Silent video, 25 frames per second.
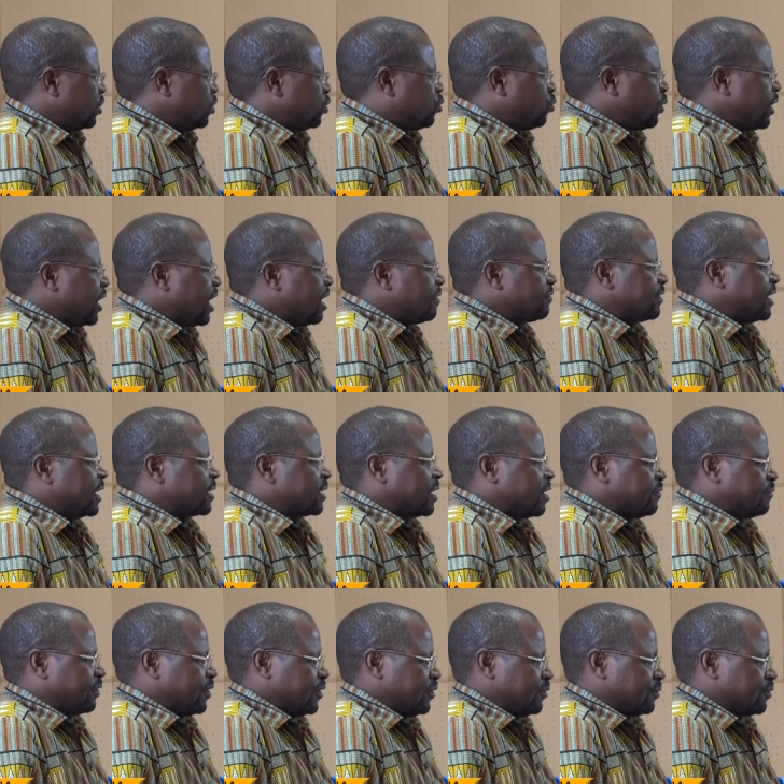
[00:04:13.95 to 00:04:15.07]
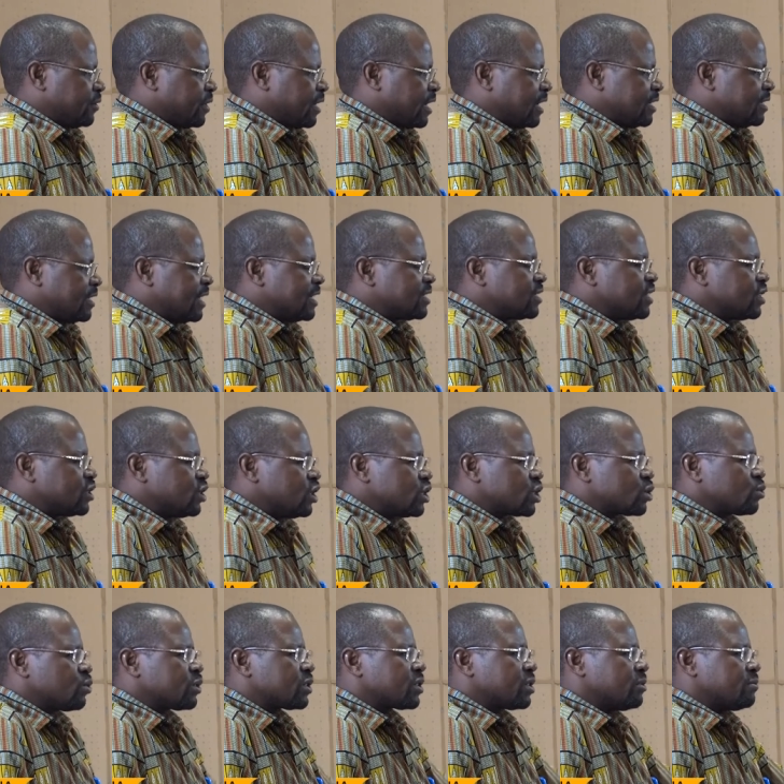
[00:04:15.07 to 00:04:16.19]
Do we have that Have Does the
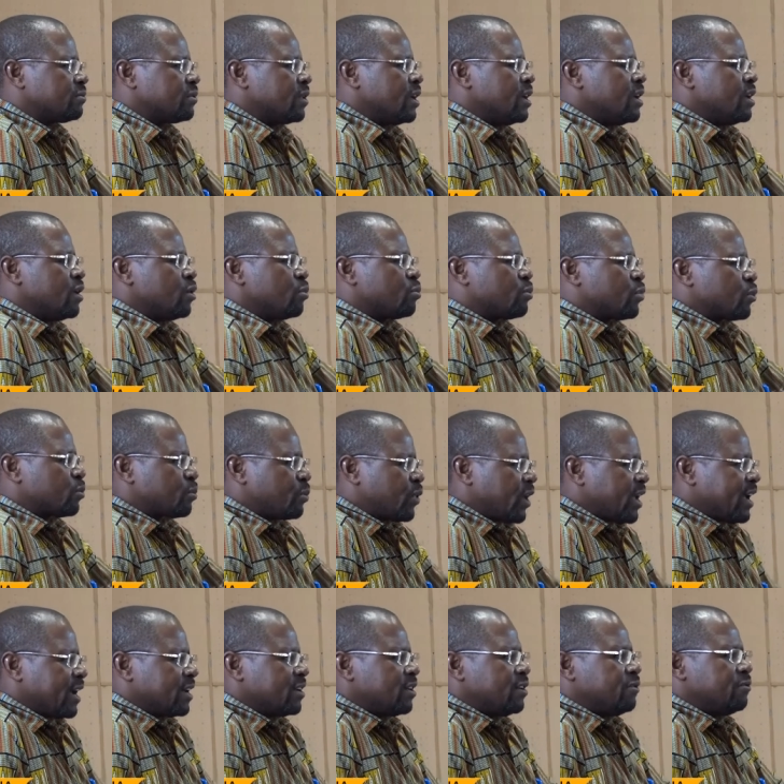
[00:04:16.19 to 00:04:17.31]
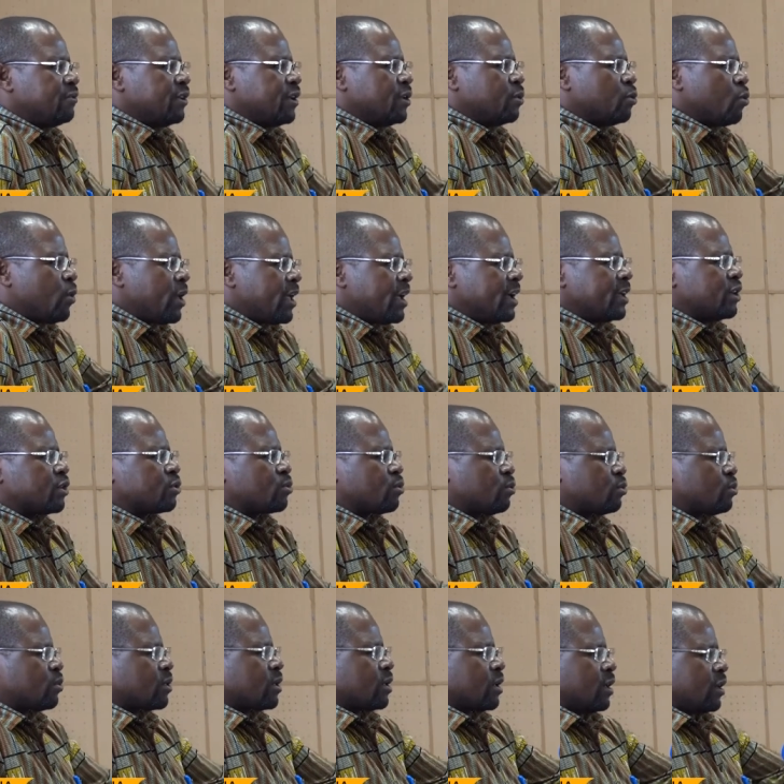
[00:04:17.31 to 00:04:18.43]
district prepare even where it
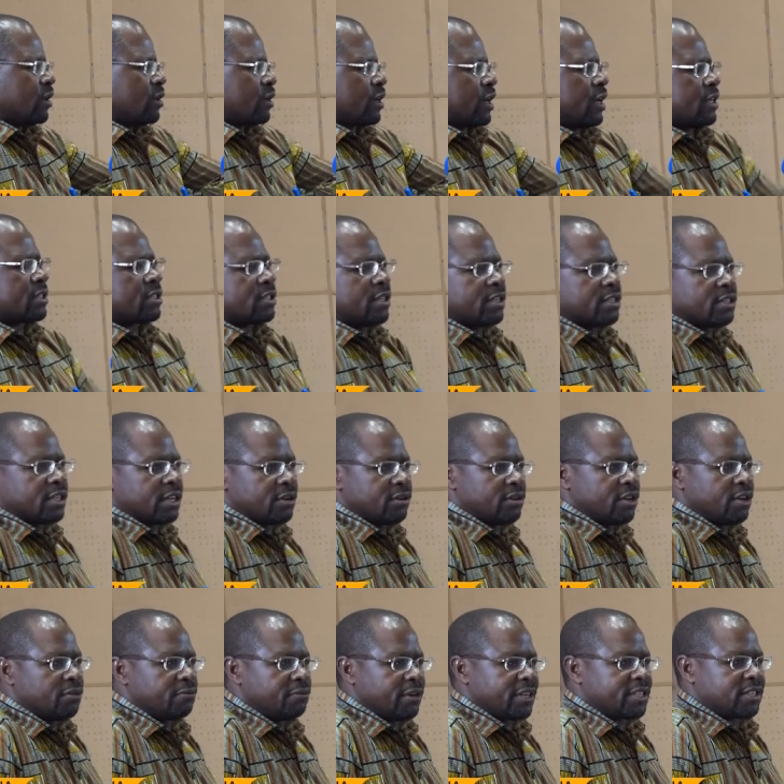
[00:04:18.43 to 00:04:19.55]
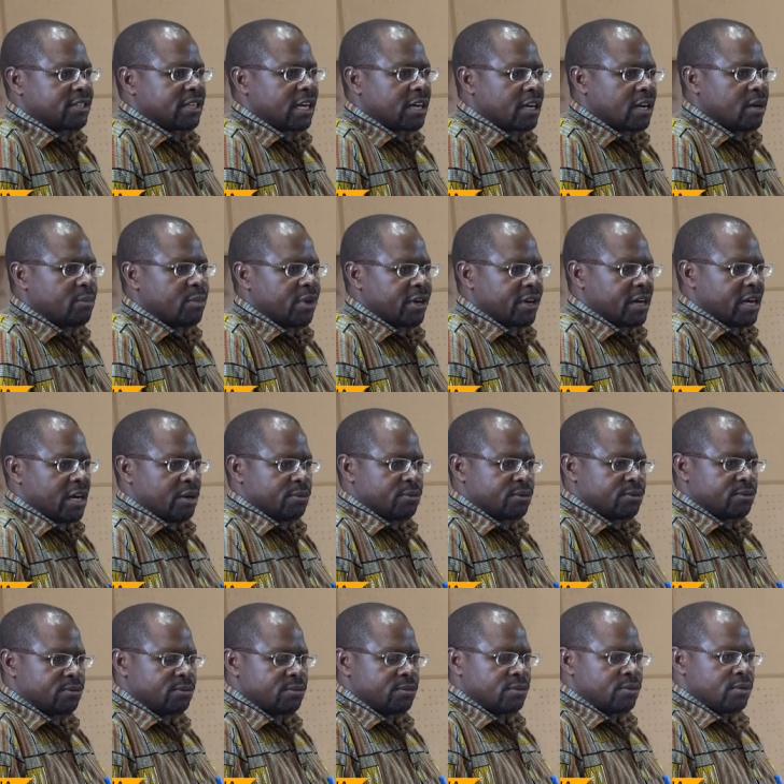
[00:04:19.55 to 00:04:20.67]
could, in case there's an investor coming
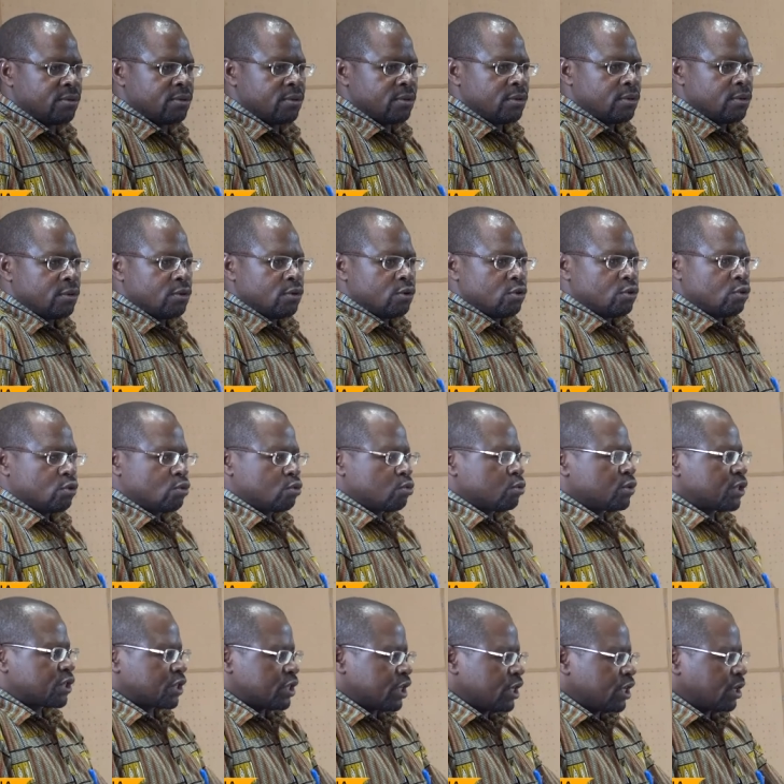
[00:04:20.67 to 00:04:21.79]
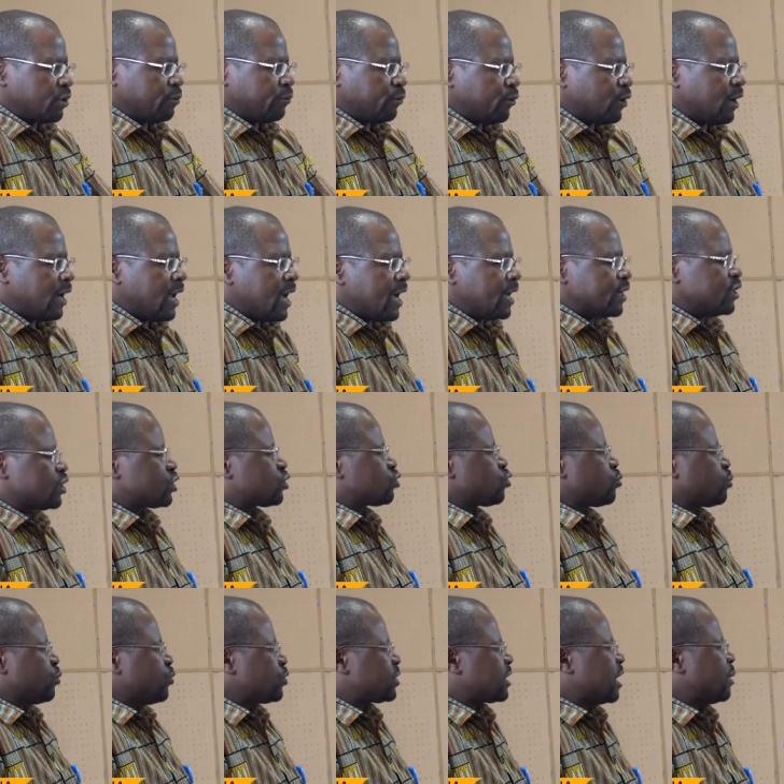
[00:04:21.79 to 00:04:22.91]
out, to seek for land to
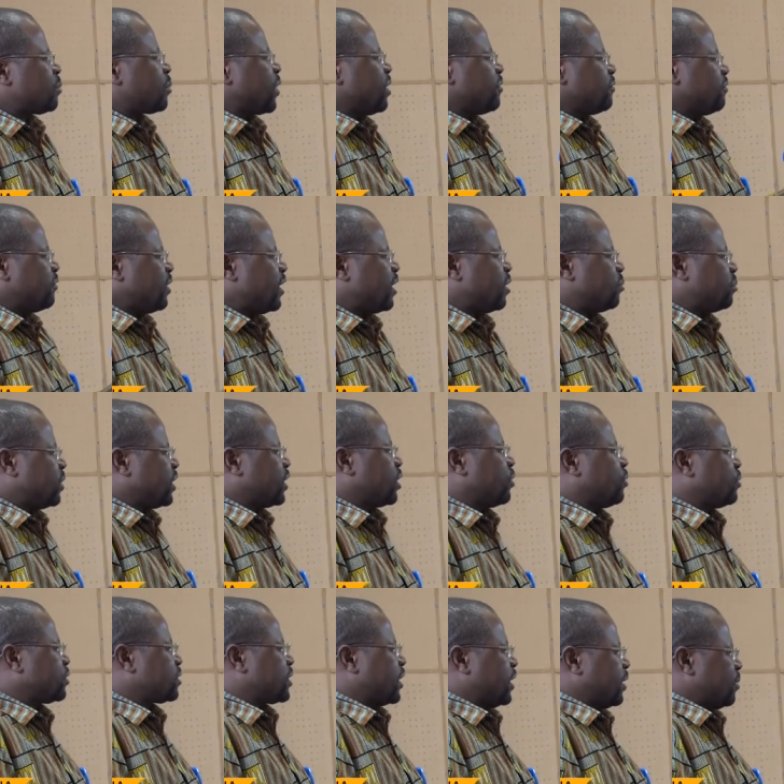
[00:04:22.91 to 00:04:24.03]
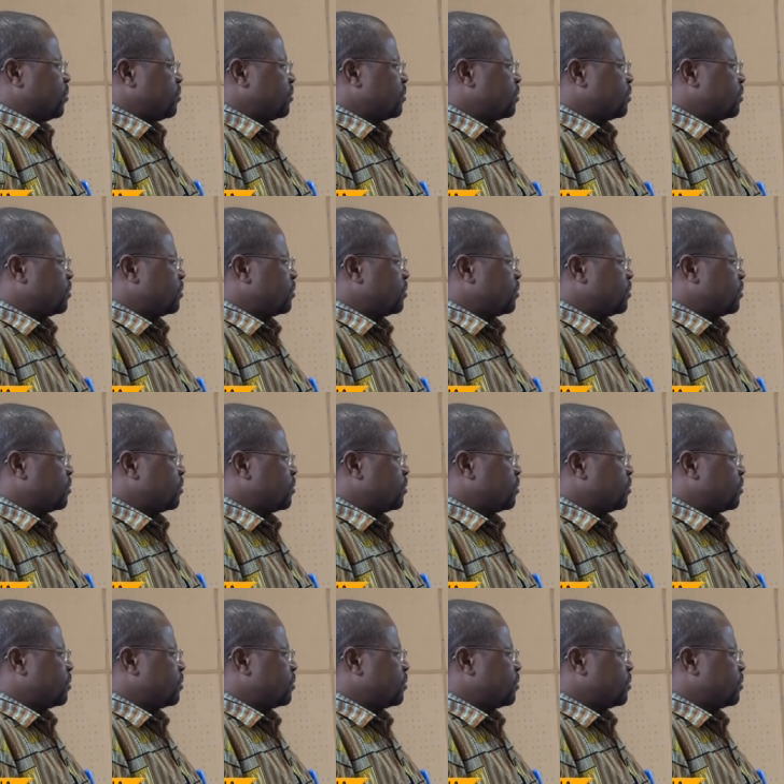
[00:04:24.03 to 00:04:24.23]
put up a very big hotel?